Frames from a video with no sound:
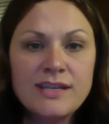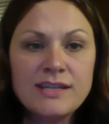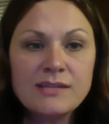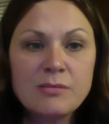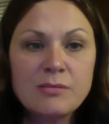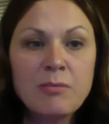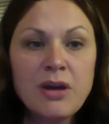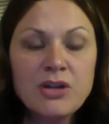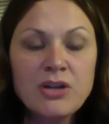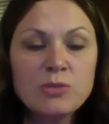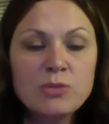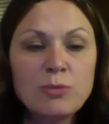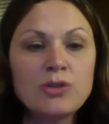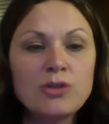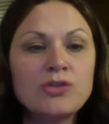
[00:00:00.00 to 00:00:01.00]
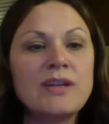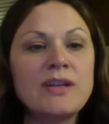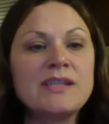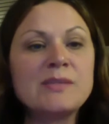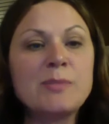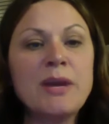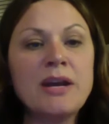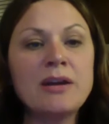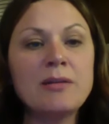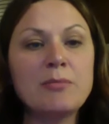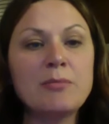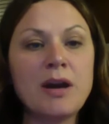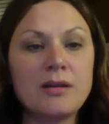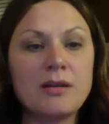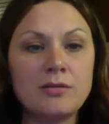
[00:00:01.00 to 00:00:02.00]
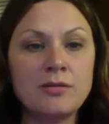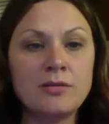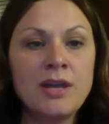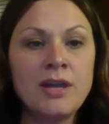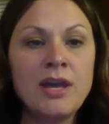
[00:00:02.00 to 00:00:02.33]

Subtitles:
is a much more transparent model